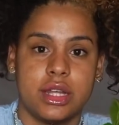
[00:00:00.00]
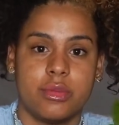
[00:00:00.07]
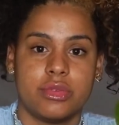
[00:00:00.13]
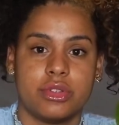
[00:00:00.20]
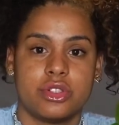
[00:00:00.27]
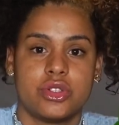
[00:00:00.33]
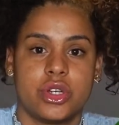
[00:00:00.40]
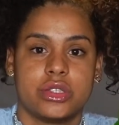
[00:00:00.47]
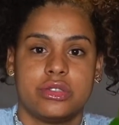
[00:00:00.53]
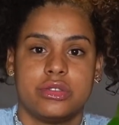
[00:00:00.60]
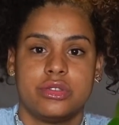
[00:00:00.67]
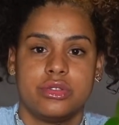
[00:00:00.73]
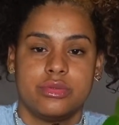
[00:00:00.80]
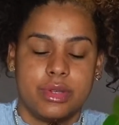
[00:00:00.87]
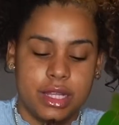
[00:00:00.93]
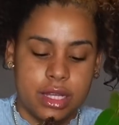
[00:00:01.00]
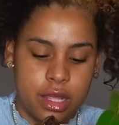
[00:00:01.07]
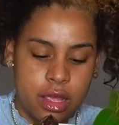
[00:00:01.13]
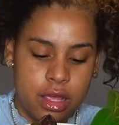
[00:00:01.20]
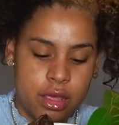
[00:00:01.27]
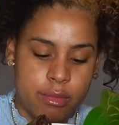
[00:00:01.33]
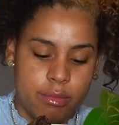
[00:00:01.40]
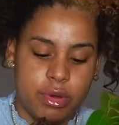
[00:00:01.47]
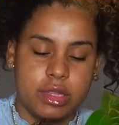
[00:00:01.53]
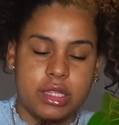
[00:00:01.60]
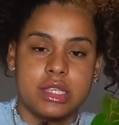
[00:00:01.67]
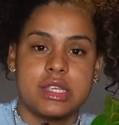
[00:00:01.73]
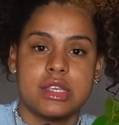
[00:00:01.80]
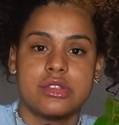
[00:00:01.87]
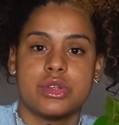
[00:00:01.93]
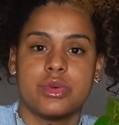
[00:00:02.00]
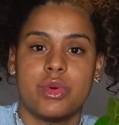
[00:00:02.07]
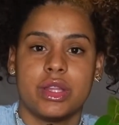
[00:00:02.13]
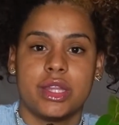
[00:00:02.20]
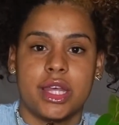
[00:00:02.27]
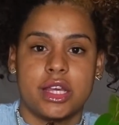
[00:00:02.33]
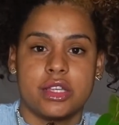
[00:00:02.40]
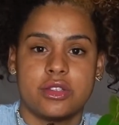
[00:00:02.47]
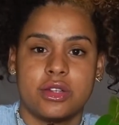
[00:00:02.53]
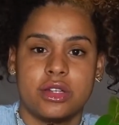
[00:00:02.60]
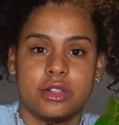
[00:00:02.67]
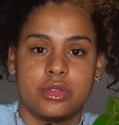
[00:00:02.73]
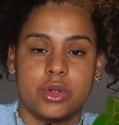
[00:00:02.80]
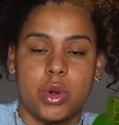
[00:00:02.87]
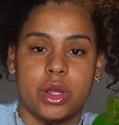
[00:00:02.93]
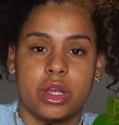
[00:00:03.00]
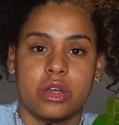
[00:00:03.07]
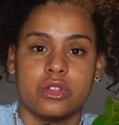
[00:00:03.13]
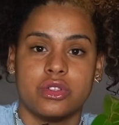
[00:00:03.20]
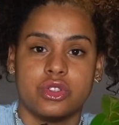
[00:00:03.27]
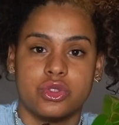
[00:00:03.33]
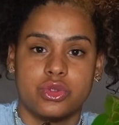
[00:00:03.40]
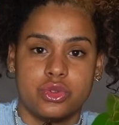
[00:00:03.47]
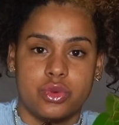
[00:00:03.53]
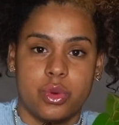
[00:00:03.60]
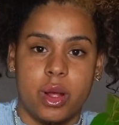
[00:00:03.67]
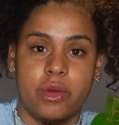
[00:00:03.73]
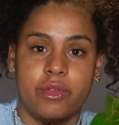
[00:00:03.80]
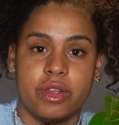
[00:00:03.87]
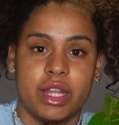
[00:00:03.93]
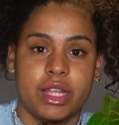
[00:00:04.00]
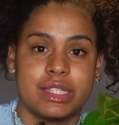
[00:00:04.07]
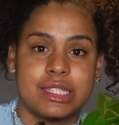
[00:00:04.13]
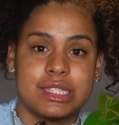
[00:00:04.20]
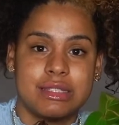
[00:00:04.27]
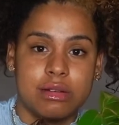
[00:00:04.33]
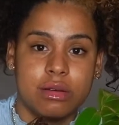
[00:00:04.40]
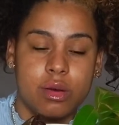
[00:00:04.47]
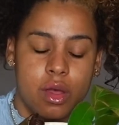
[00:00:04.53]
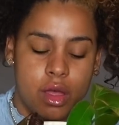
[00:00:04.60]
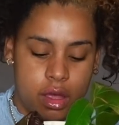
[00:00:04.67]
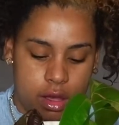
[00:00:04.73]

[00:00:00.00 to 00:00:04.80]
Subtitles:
I'm gonna try to zoom in, but this is the one that I started growing on June 12th, and I still